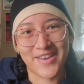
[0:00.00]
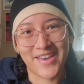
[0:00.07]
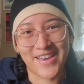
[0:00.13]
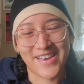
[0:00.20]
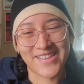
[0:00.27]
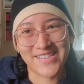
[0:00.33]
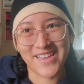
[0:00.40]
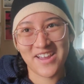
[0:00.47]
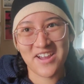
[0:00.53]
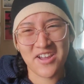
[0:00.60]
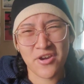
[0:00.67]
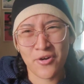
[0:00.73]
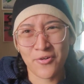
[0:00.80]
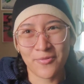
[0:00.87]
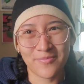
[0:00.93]
and I
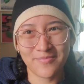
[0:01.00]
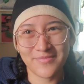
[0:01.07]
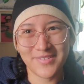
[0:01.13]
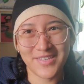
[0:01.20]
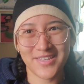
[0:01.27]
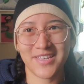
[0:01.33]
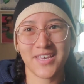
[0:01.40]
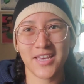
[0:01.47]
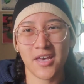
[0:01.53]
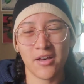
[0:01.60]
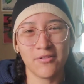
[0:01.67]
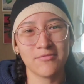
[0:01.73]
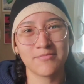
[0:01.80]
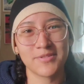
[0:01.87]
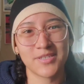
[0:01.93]
hope it
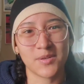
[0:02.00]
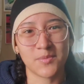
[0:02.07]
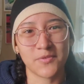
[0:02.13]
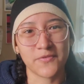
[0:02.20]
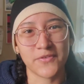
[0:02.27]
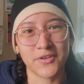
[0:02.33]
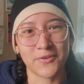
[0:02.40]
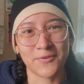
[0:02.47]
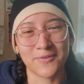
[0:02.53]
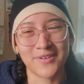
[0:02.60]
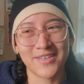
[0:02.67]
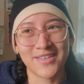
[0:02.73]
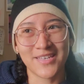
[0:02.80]
helped some of you